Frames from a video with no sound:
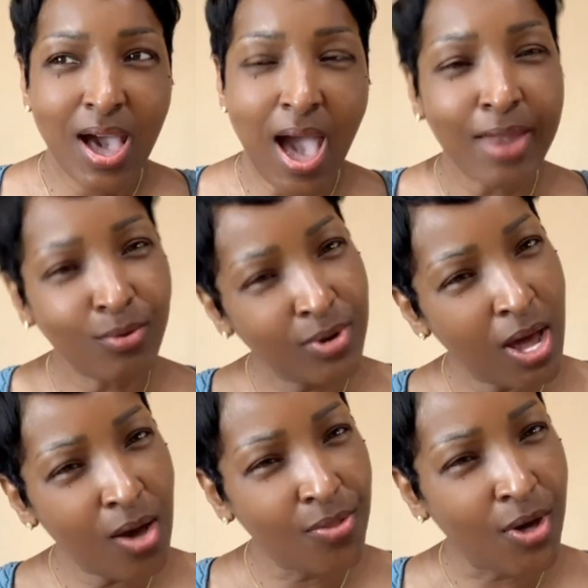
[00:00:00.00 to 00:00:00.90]
I don't
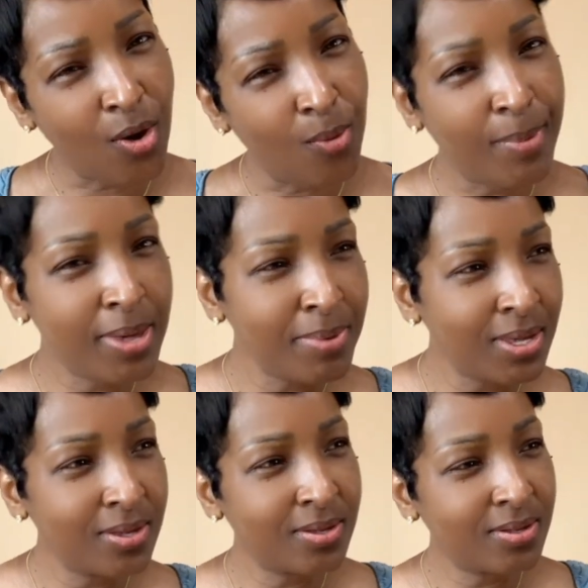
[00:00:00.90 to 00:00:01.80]
know though,
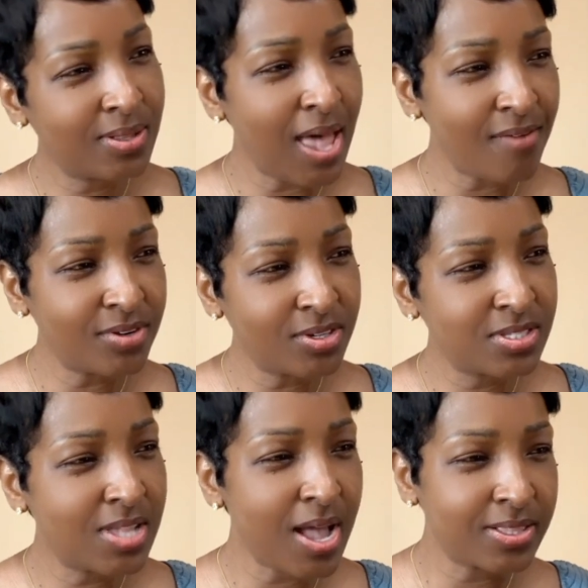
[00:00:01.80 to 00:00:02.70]
maybe lavender is
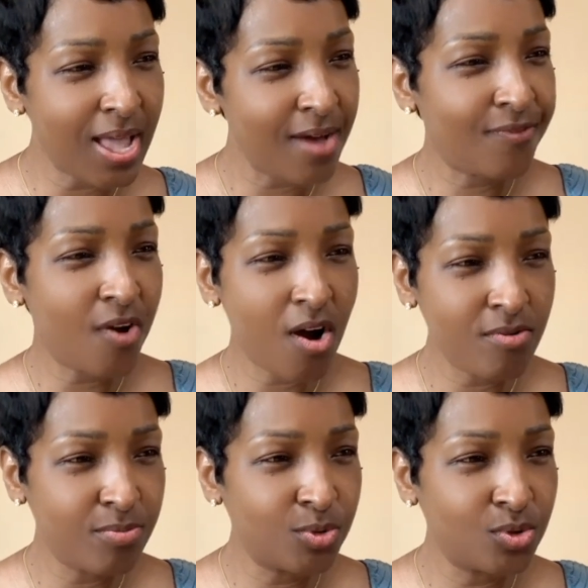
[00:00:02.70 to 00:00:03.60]
not that far
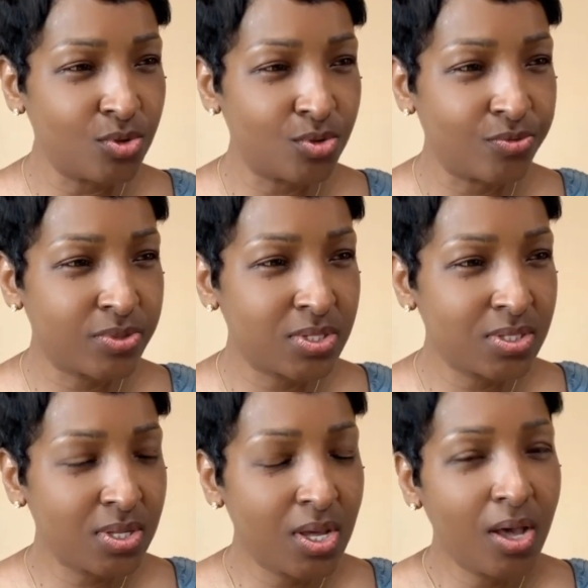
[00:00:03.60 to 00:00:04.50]
removed,
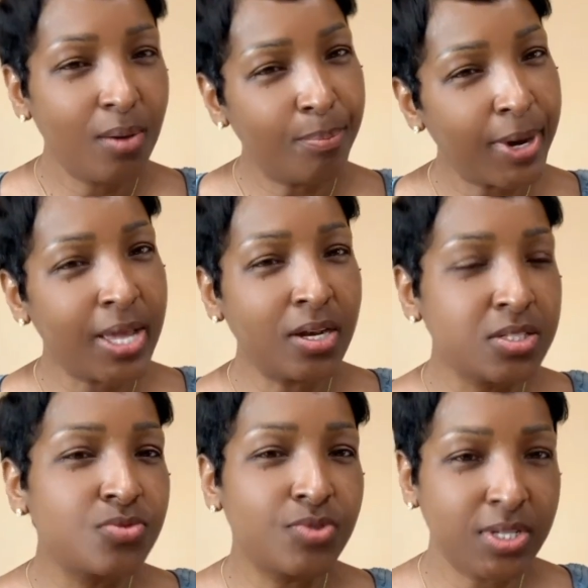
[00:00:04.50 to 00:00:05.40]
but it
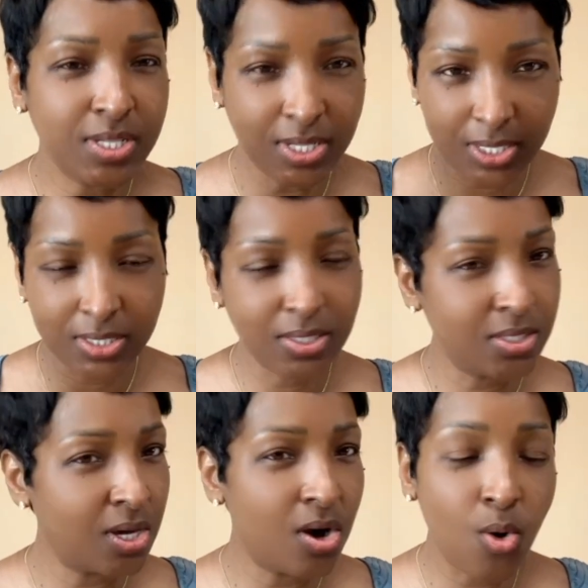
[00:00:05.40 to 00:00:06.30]
looks really good, the
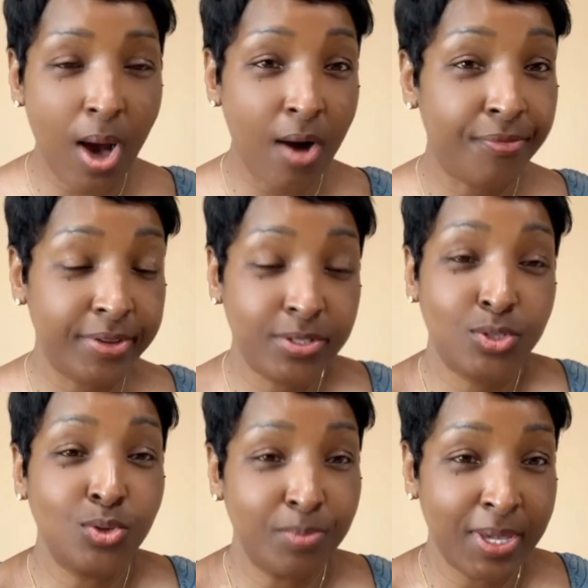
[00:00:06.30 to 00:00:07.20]
whole outfit,
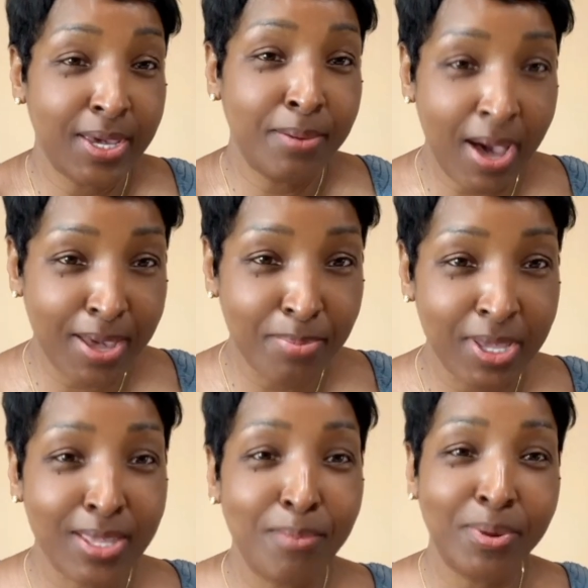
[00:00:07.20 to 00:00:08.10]
to me, in my
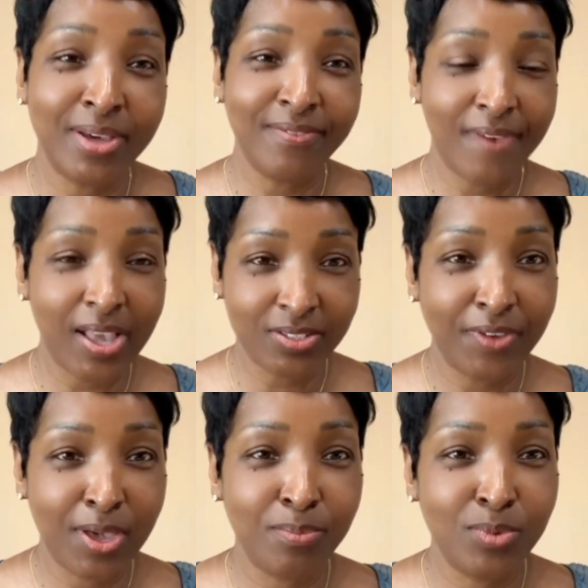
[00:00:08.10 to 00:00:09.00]
opinion. But Fashion
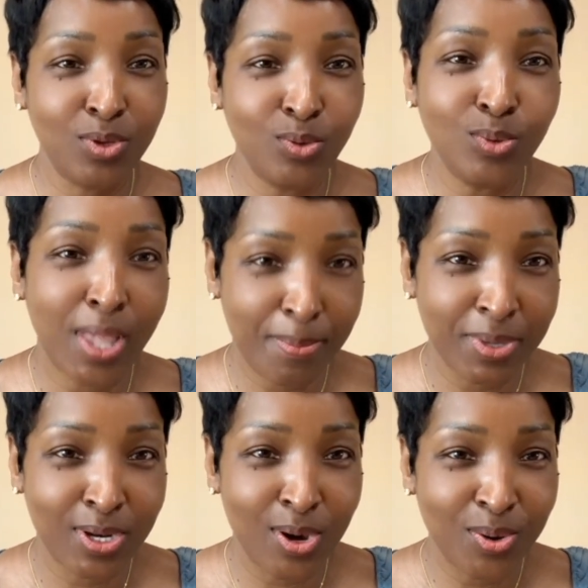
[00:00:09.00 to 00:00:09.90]
Fam, you'll let me
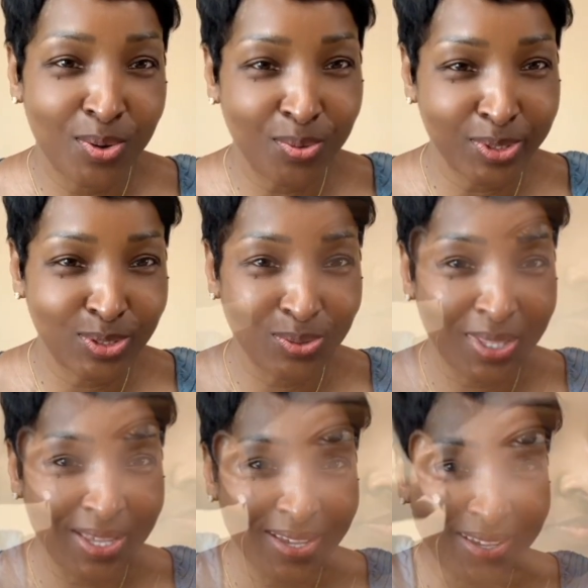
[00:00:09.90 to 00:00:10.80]
know what you
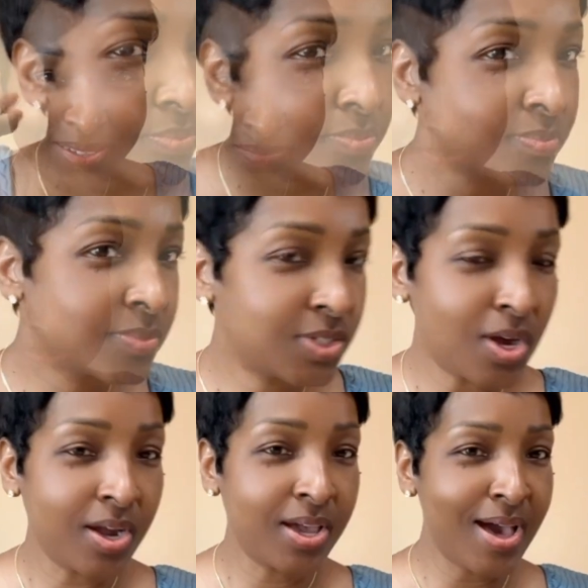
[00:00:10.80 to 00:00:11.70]
think.
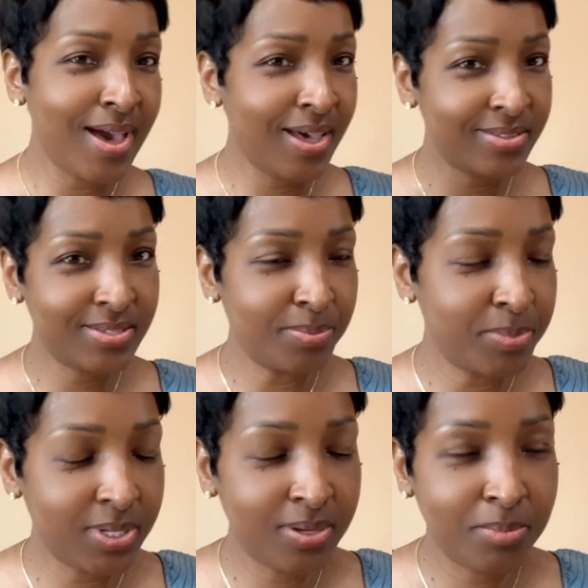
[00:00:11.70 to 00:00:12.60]
Sorry, I had
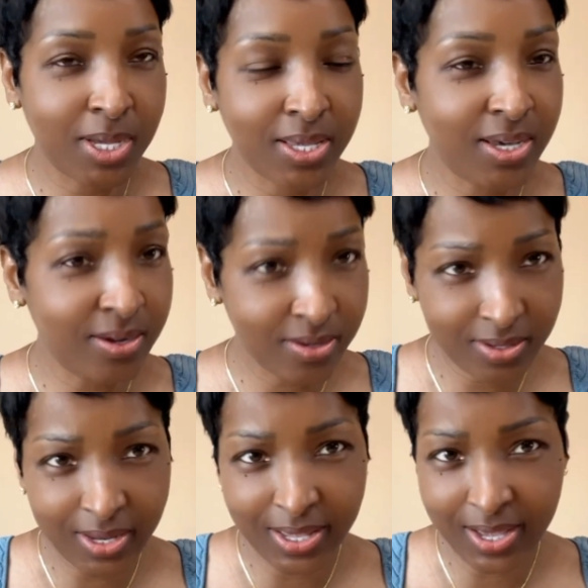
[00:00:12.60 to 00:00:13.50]
something in my hair,
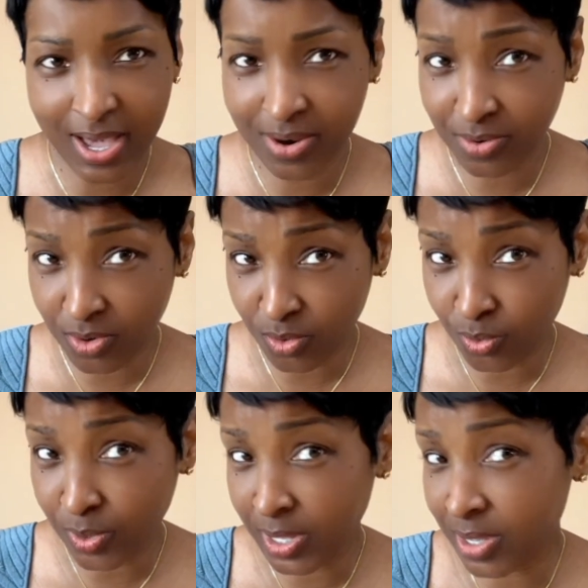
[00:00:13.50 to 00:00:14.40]
like I don't know
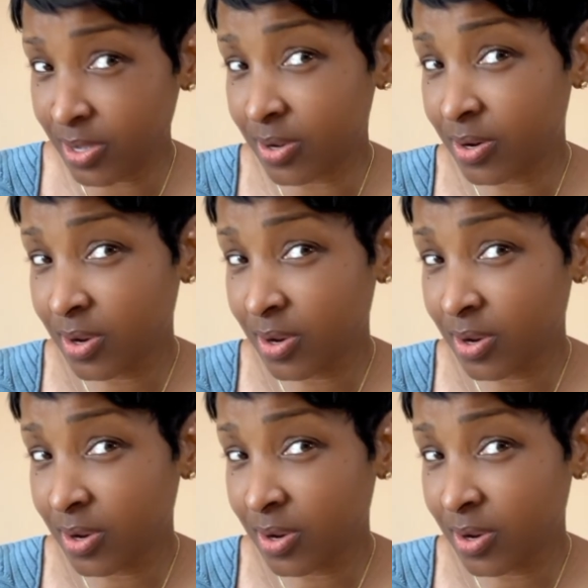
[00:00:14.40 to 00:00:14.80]
where,